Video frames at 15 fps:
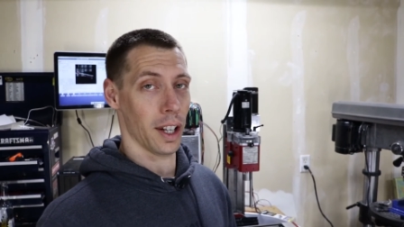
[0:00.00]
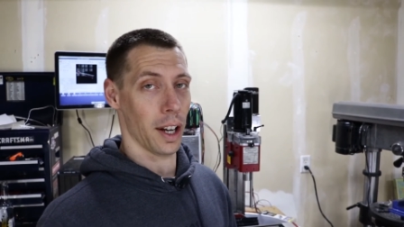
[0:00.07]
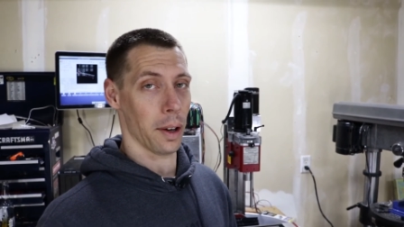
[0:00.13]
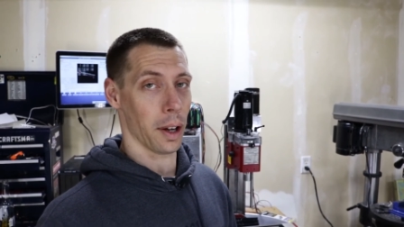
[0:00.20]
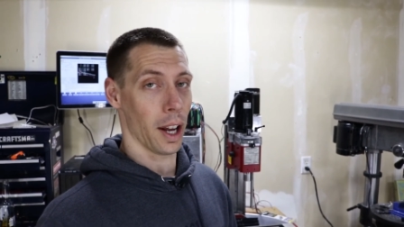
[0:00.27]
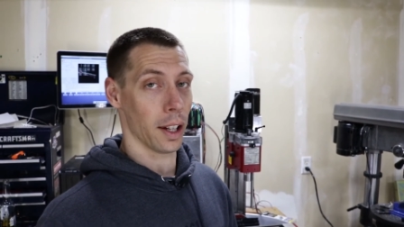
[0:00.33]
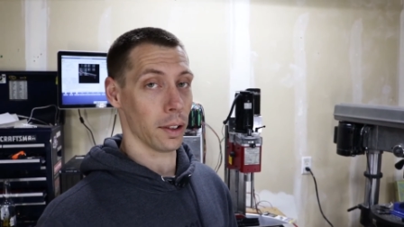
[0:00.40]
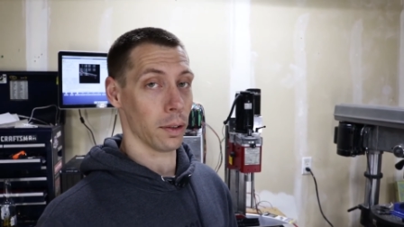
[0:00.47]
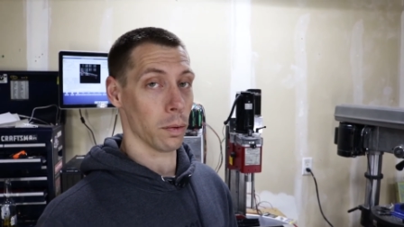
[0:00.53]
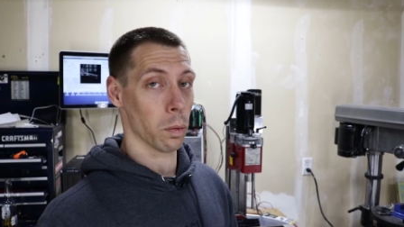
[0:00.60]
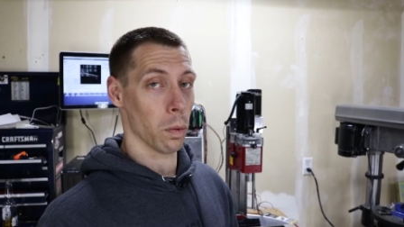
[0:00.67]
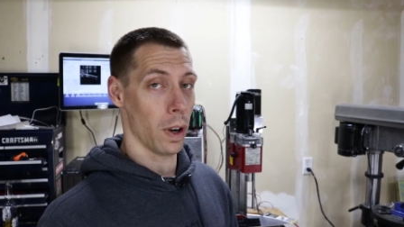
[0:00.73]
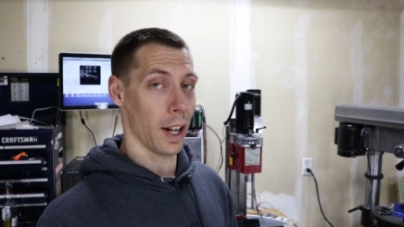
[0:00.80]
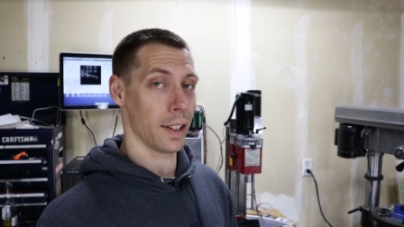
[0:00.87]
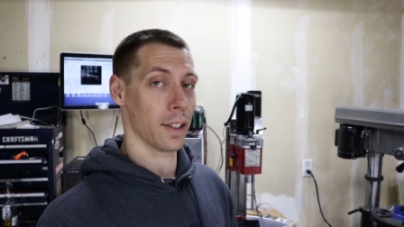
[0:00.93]
I, I
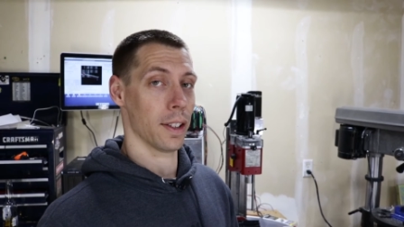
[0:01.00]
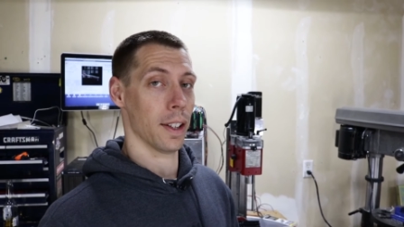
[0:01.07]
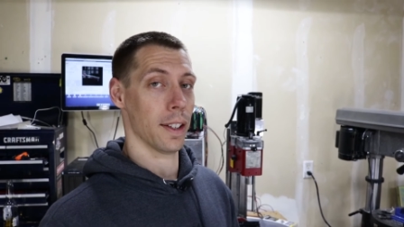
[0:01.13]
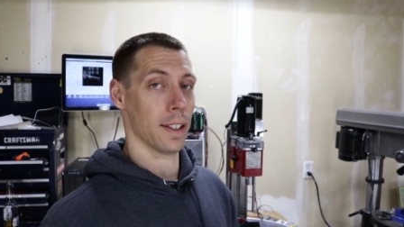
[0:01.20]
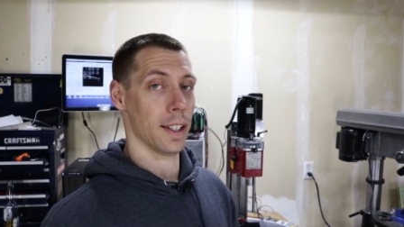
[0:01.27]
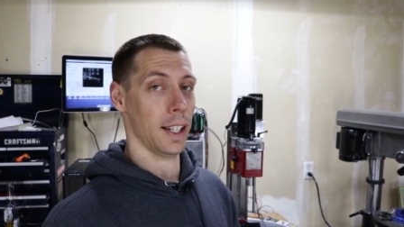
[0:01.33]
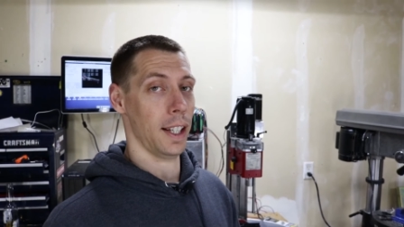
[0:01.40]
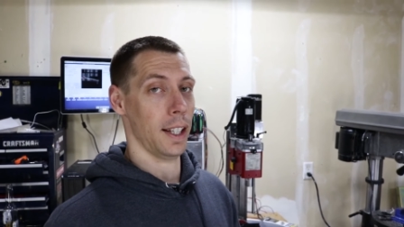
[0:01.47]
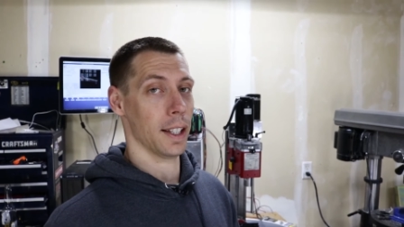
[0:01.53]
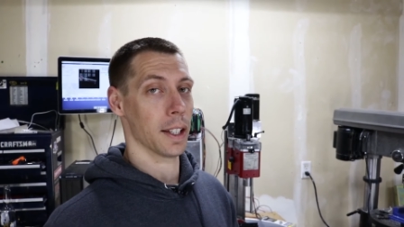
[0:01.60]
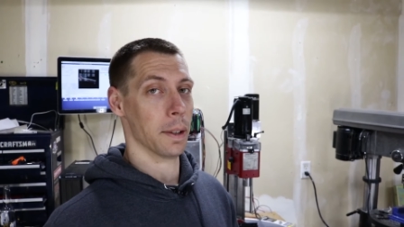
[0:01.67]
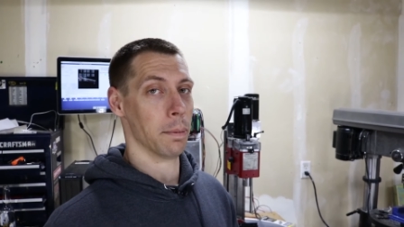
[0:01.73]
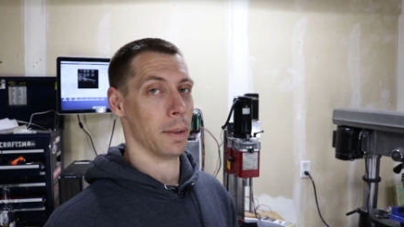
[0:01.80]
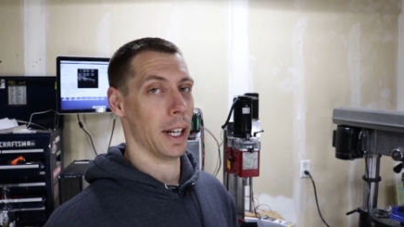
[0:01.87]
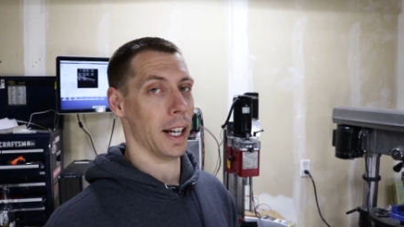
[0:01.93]
watched the Z
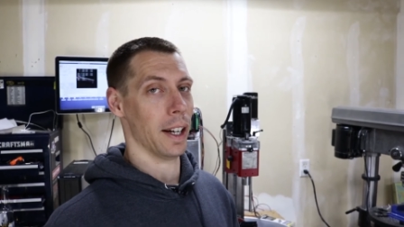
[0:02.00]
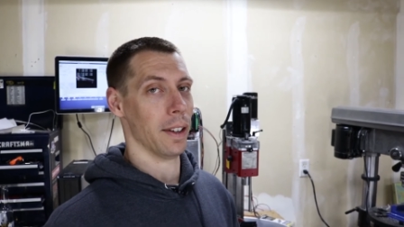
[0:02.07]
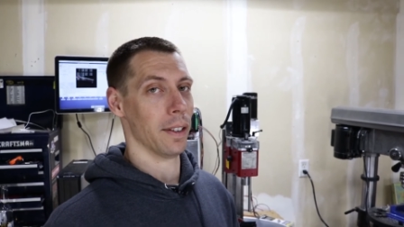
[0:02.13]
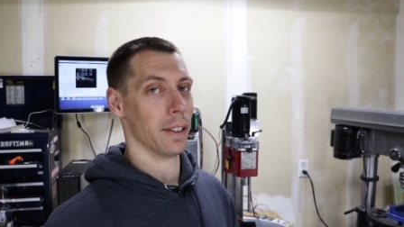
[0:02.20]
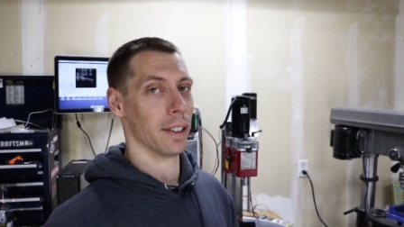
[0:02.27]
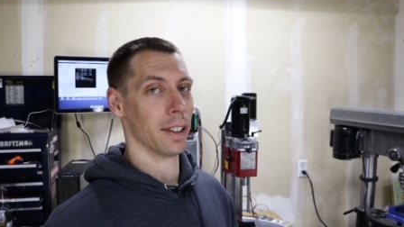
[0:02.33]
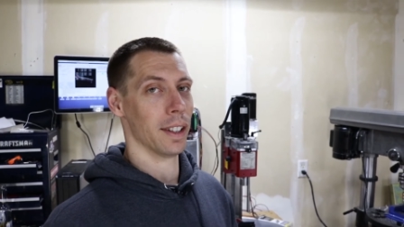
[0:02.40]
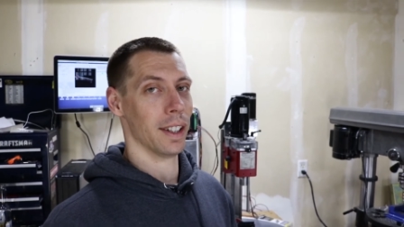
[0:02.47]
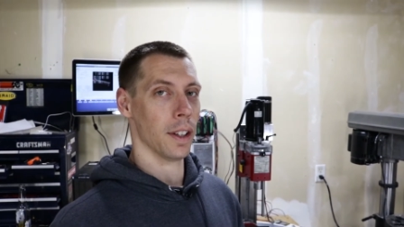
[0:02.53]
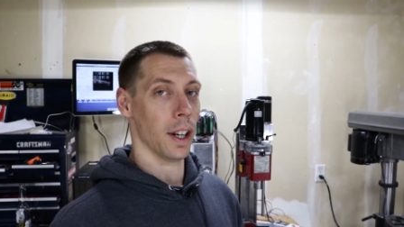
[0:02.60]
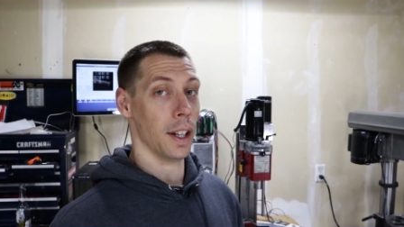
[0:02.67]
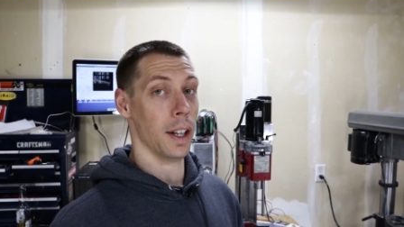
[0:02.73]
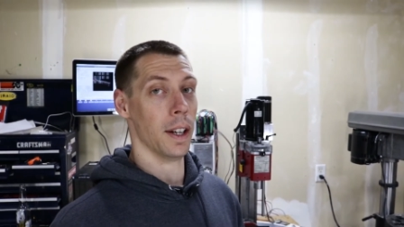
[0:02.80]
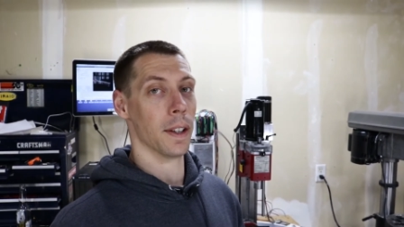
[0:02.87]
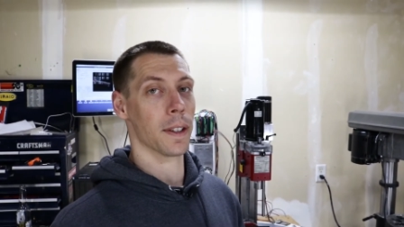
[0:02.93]
come down
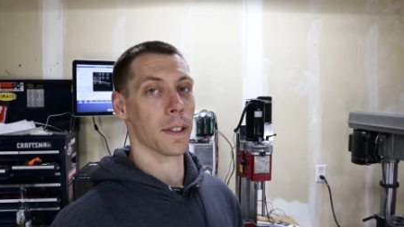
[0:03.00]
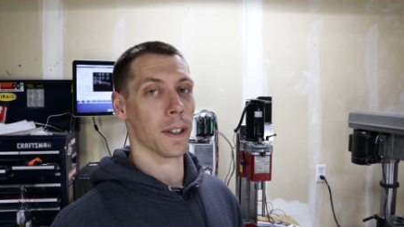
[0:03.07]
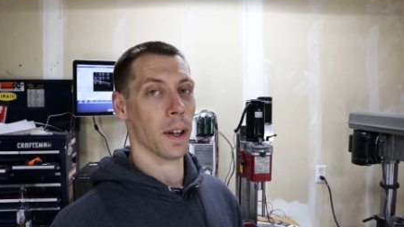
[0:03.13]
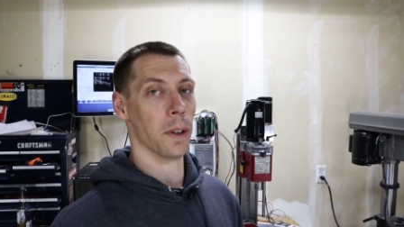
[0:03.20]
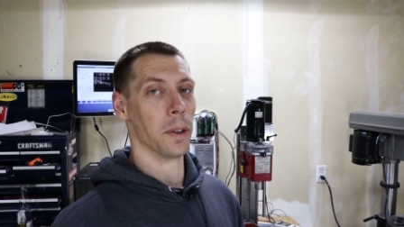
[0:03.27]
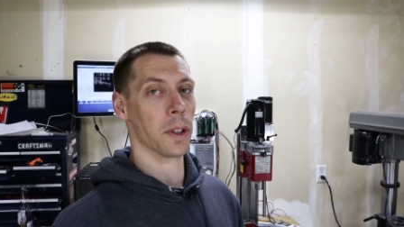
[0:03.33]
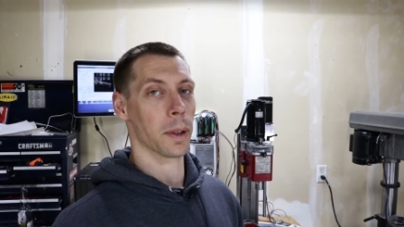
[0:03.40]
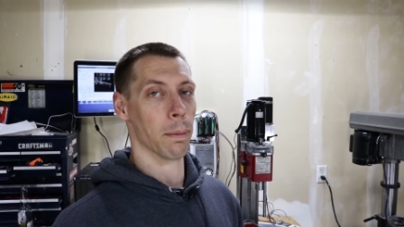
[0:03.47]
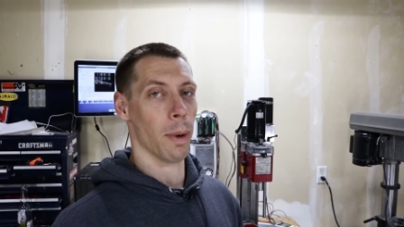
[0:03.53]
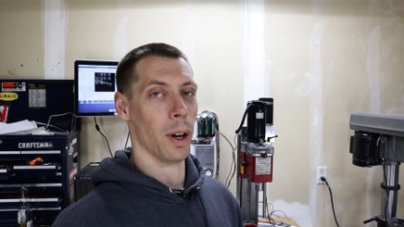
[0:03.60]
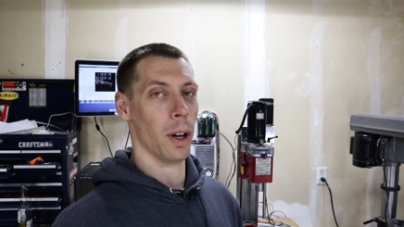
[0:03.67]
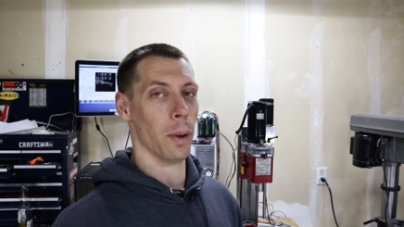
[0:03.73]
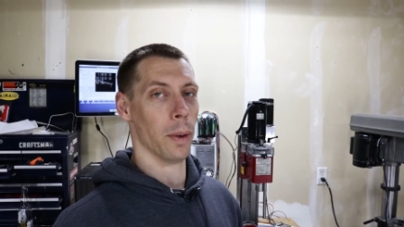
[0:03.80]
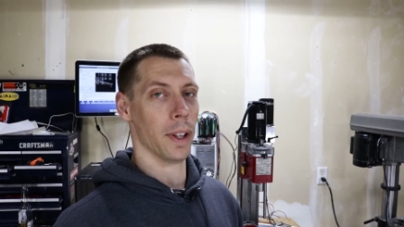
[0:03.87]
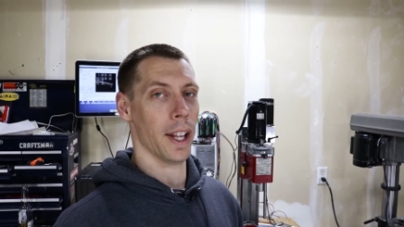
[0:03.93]
and it is so
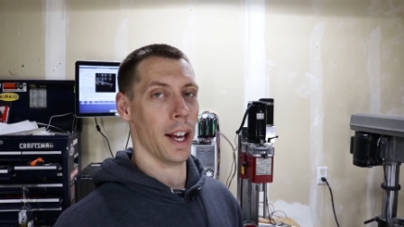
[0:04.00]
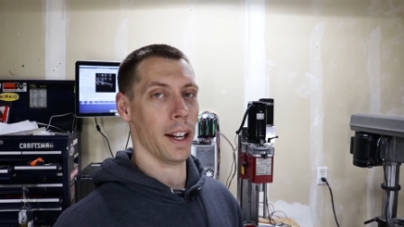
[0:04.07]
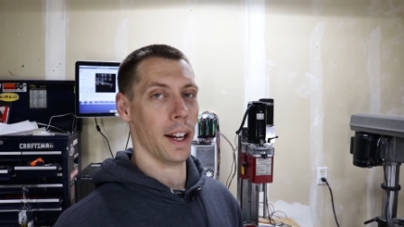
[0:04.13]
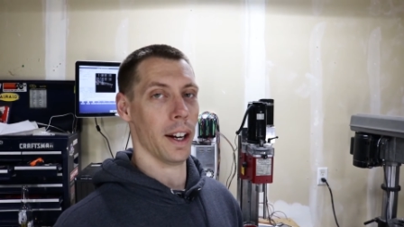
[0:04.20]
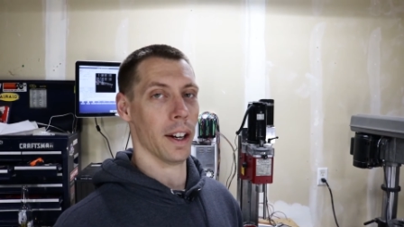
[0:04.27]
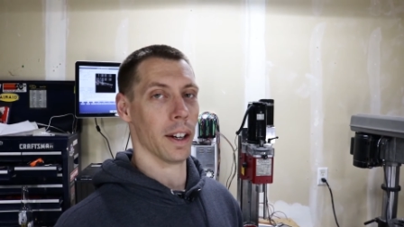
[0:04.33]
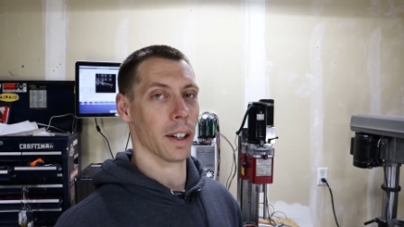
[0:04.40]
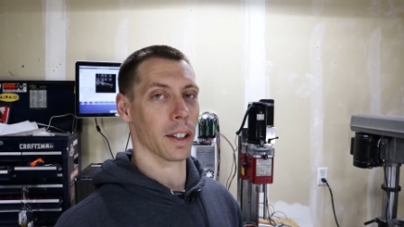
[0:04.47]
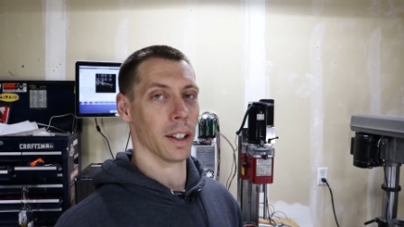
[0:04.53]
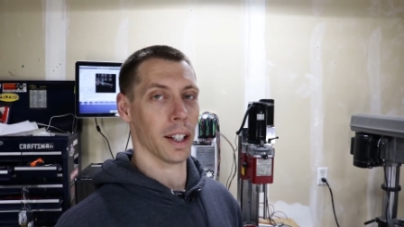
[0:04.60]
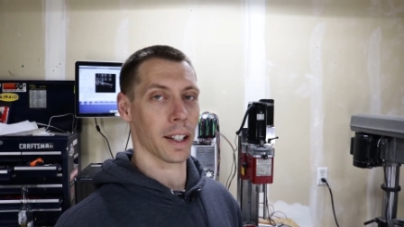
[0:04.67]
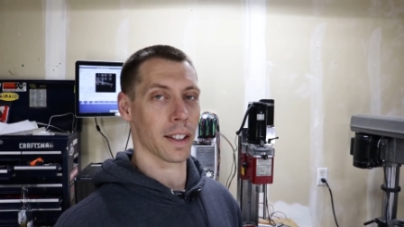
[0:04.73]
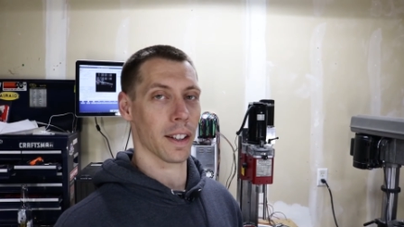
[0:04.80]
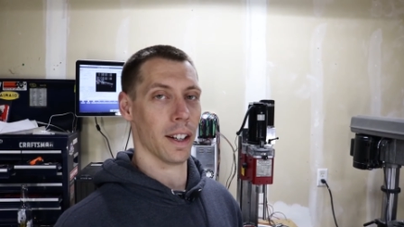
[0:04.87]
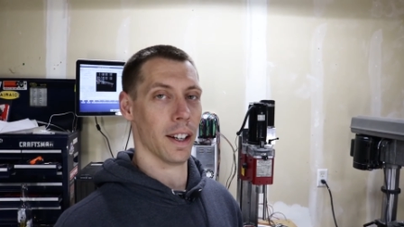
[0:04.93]
small when that error
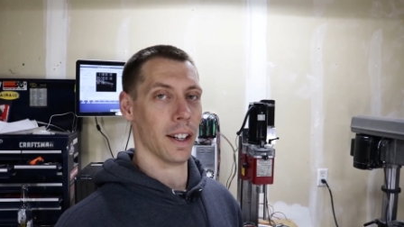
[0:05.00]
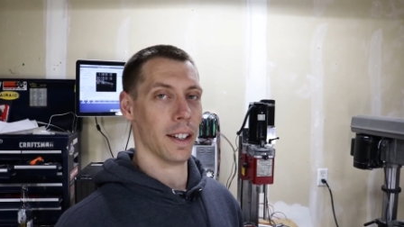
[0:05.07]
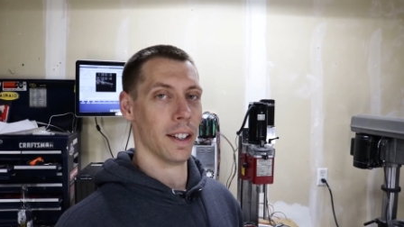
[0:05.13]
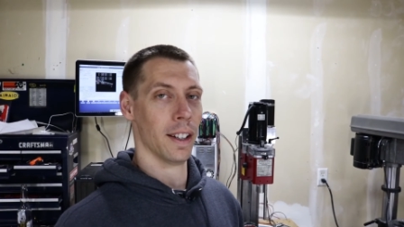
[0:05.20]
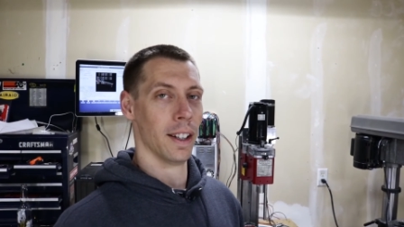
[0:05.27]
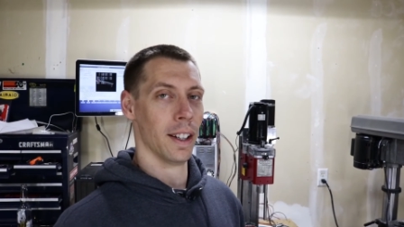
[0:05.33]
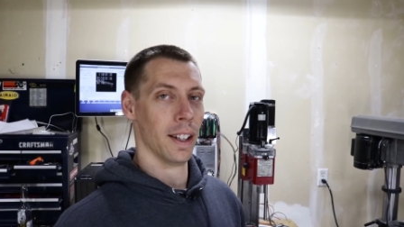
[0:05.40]
clicks on